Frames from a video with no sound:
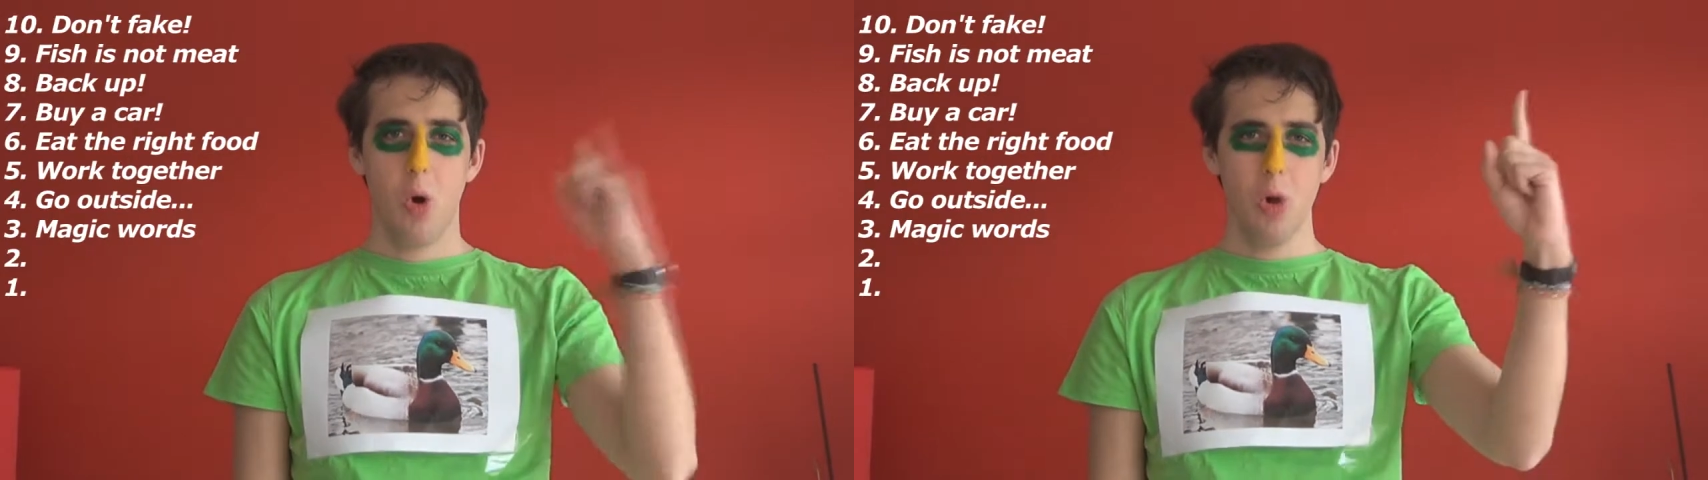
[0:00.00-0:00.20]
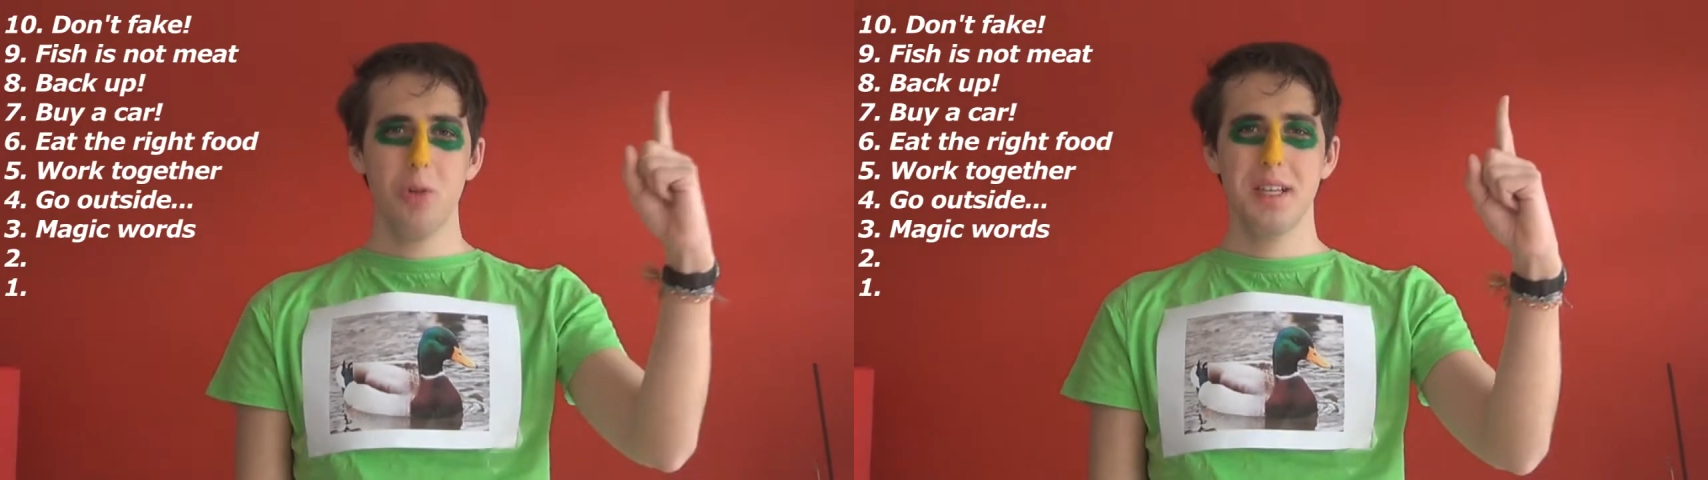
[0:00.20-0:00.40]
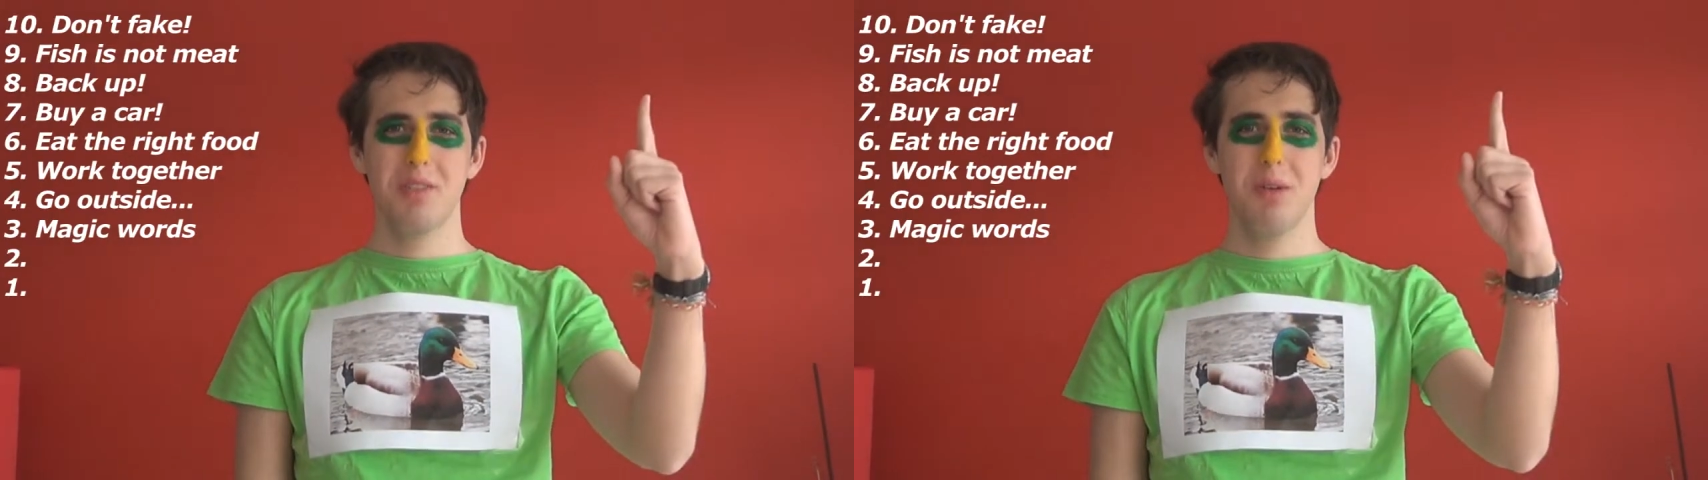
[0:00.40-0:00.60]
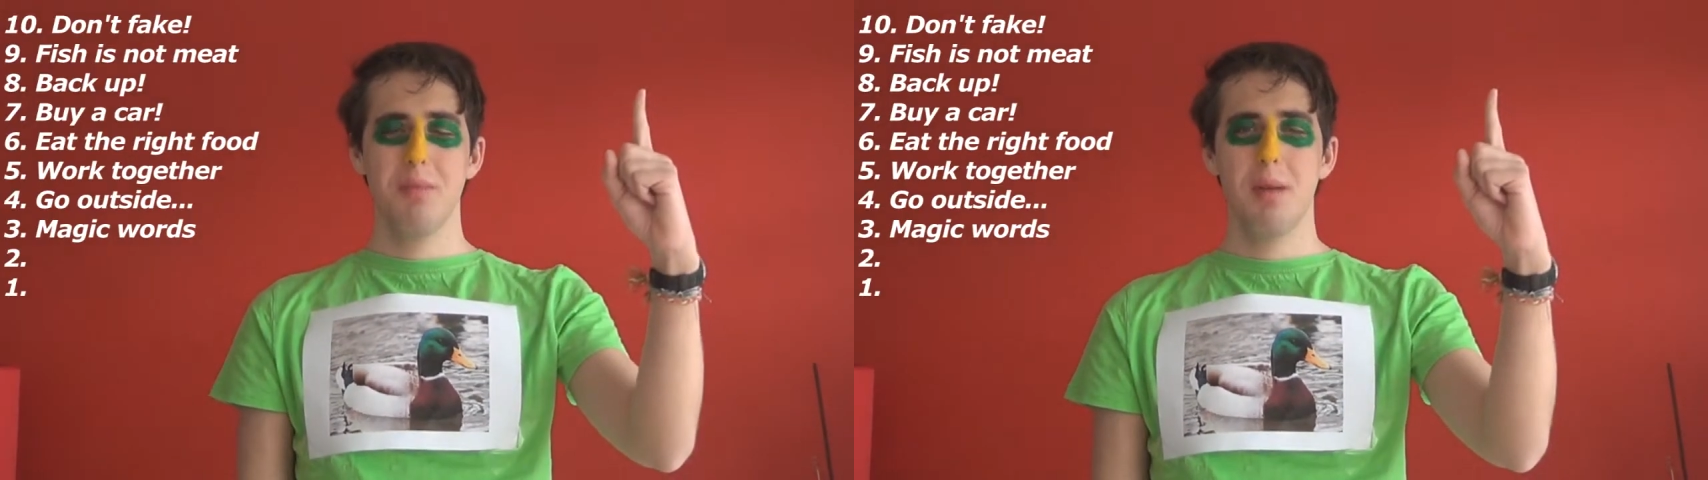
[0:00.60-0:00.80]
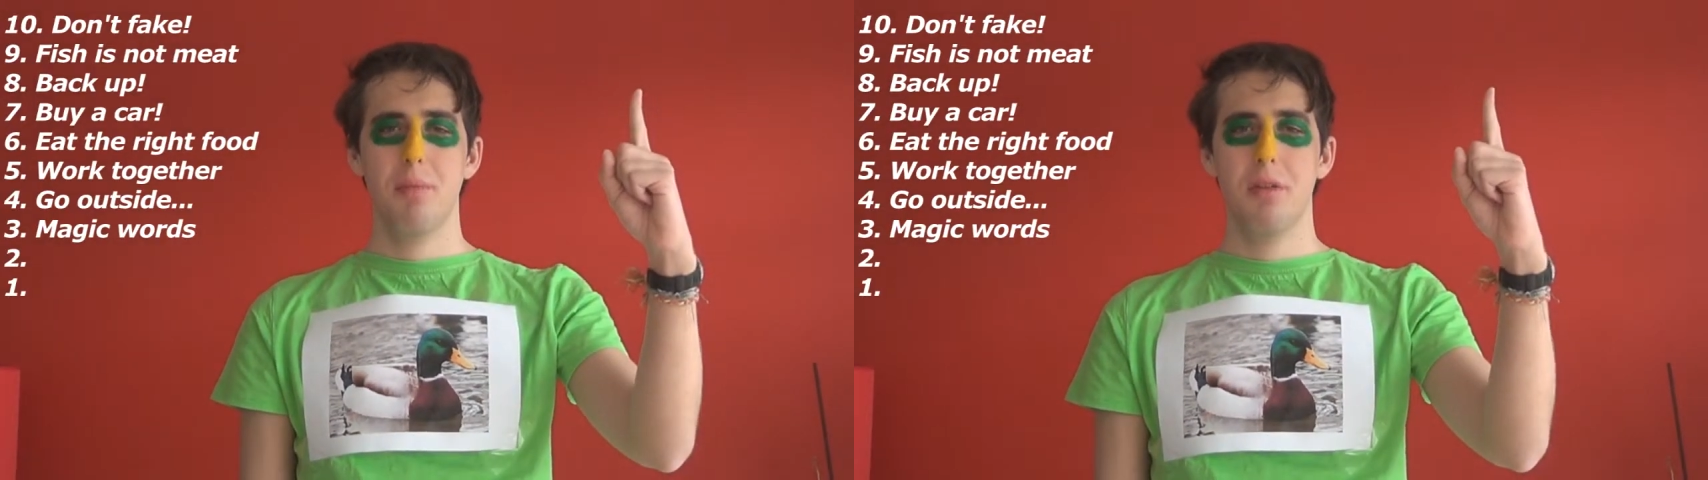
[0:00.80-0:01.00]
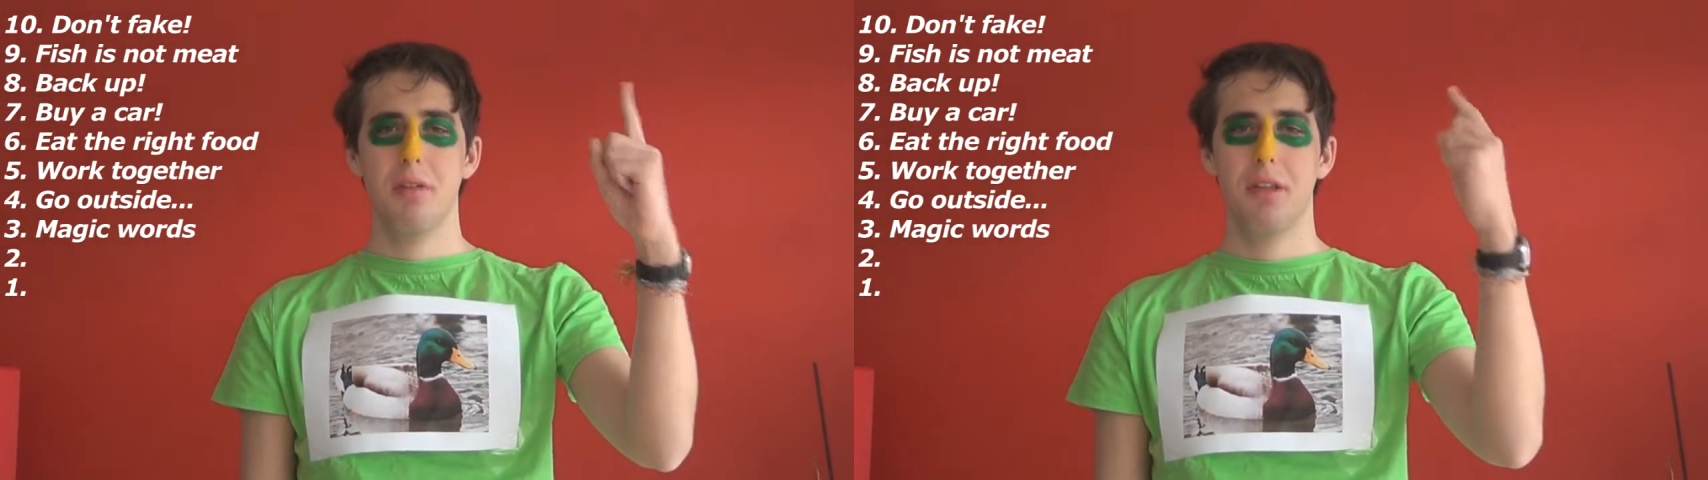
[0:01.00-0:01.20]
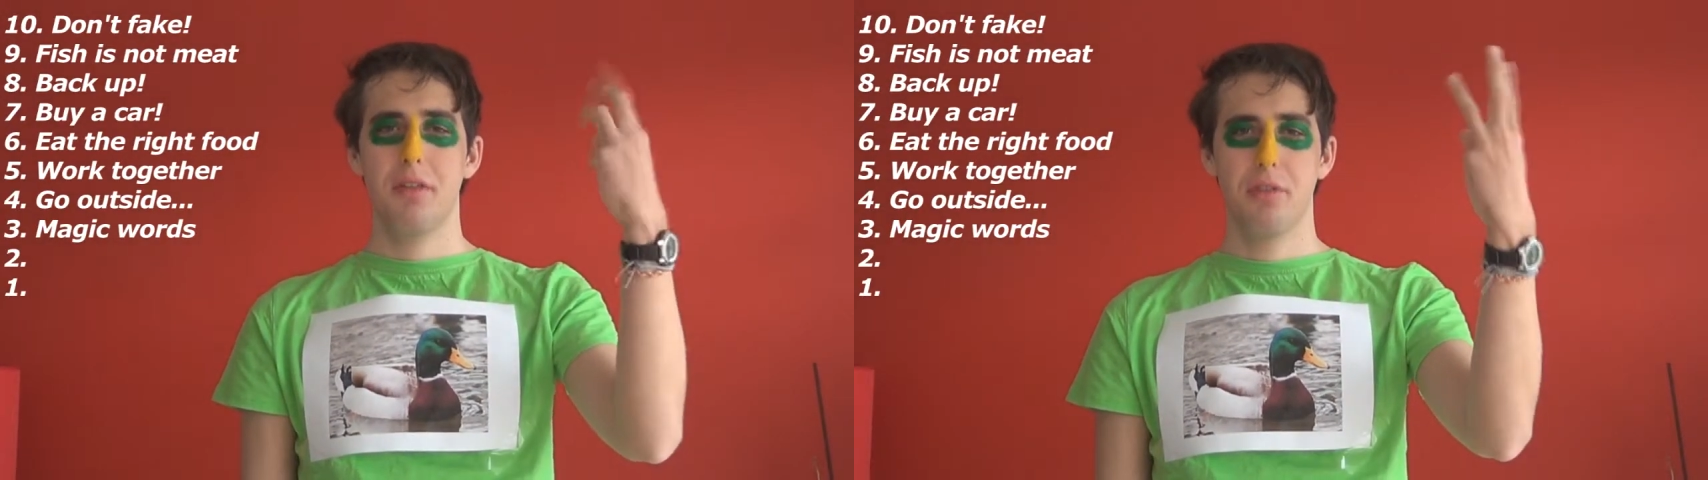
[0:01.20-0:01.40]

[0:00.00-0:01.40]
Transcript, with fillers: Always remember the